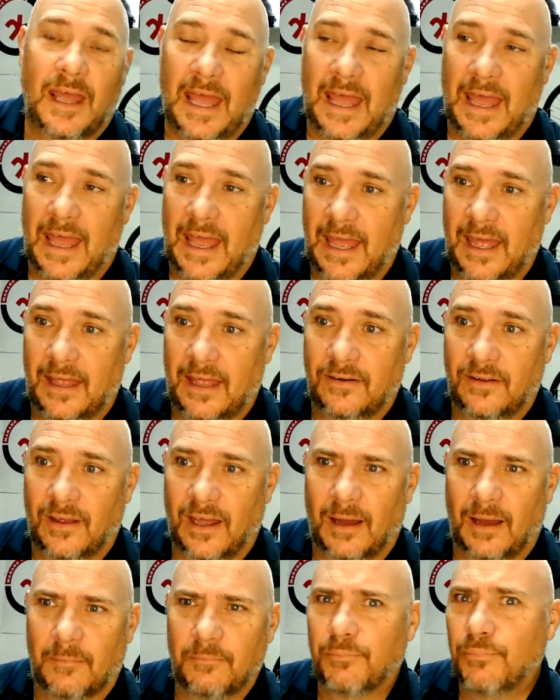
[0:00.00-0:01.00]
and
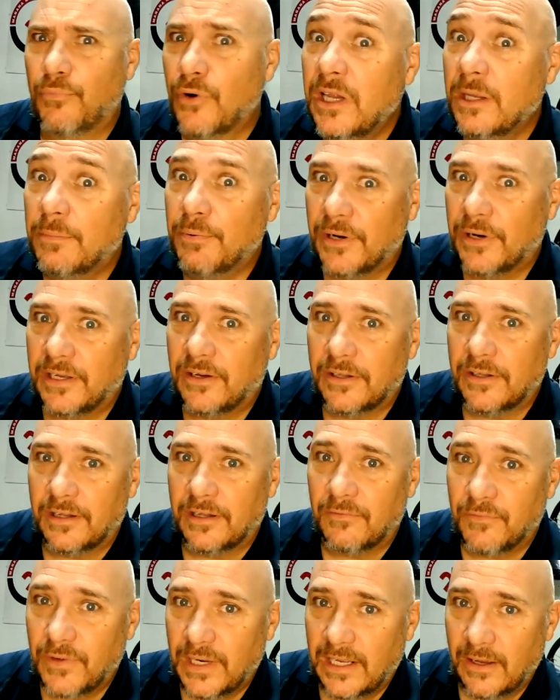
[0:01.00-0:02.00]
I'm really pretty good in
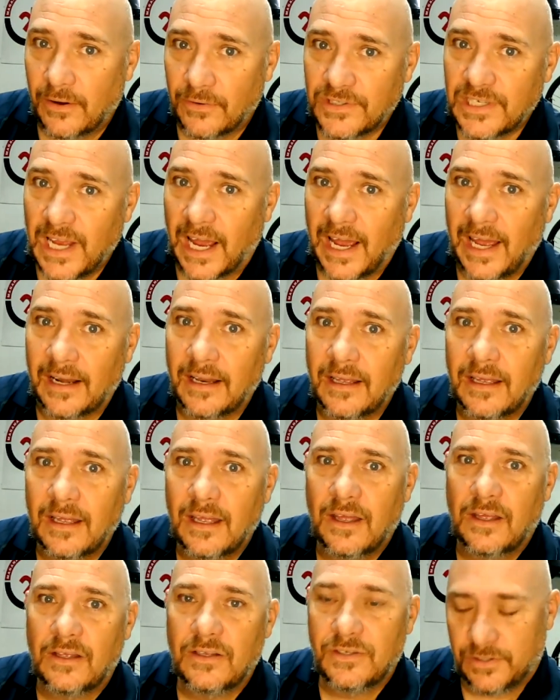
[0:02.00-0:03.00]
the video side.
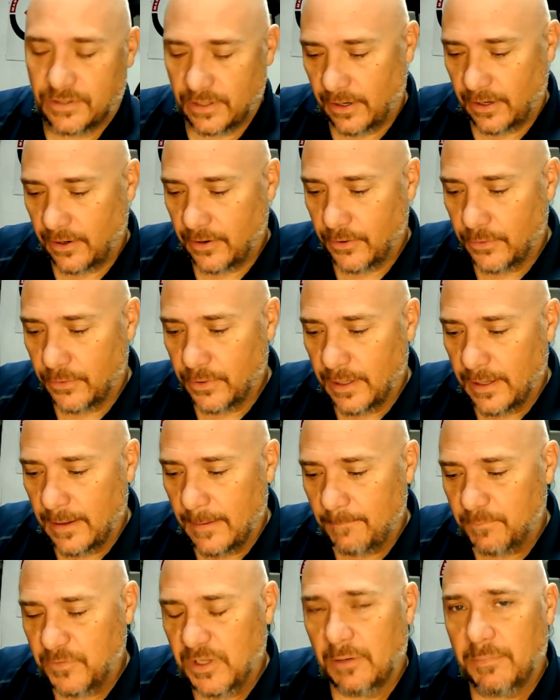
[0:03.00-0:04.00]
So,
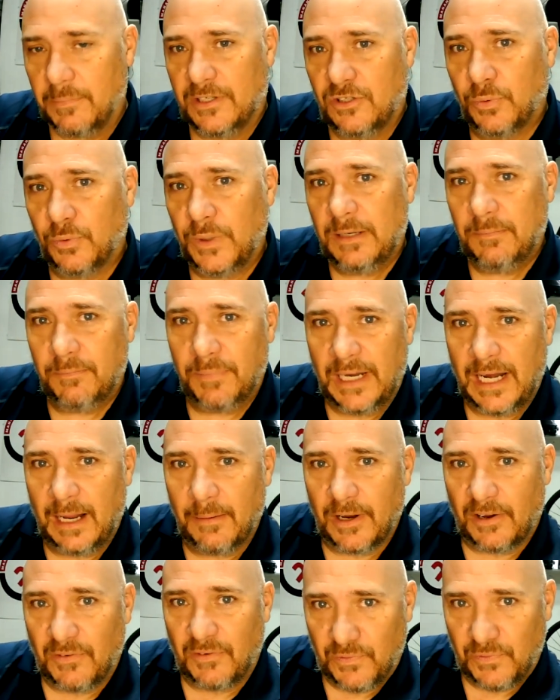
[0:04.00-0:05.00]
between being
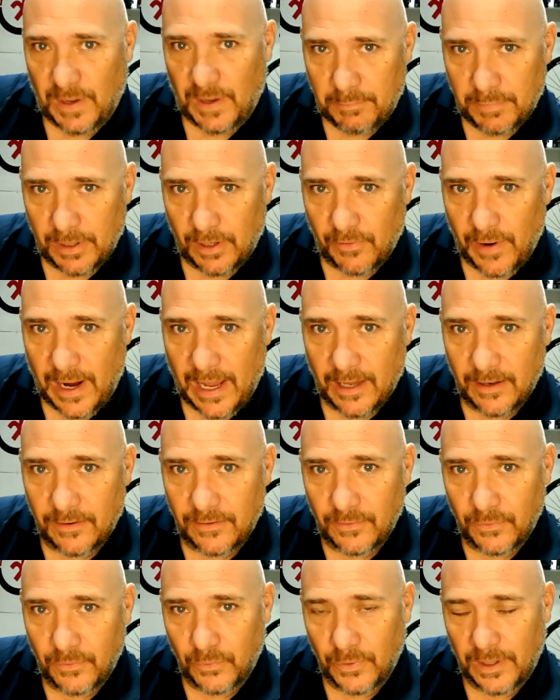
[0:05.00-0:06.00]
able to fumble
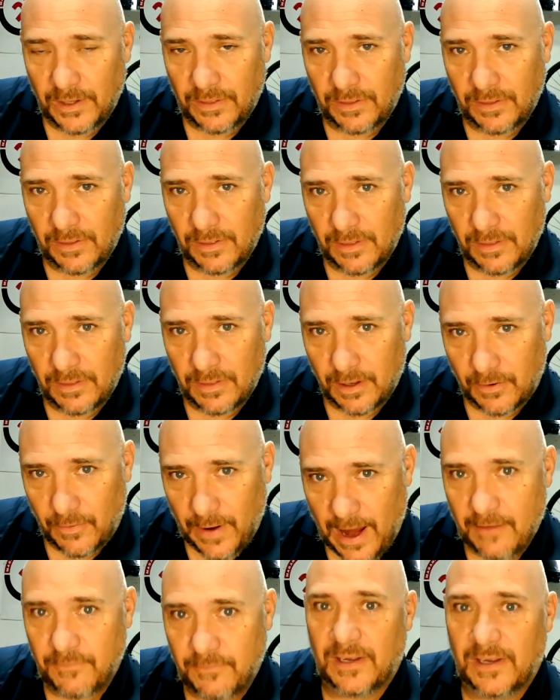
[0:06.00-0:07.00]
around with the
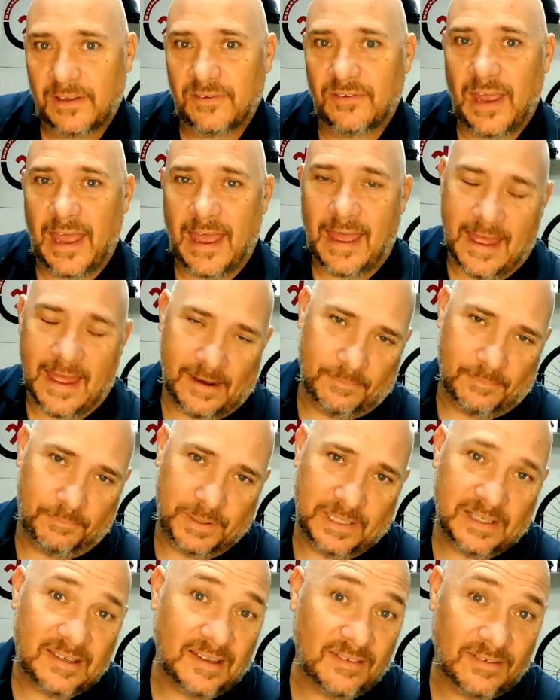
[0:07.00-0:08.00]
graphics and
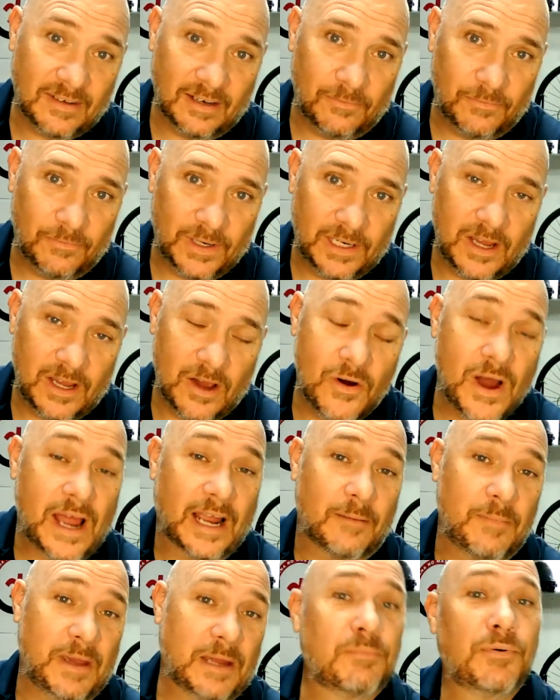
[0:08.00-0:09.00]
be decent in video, I
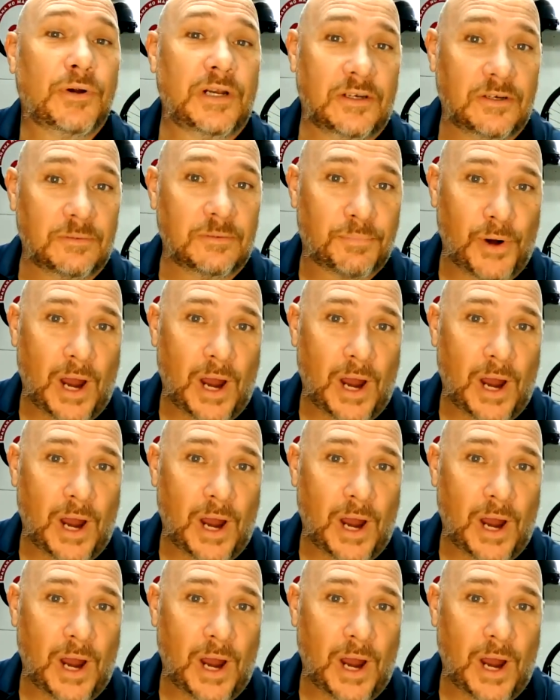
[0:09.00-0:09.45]
can make pretty good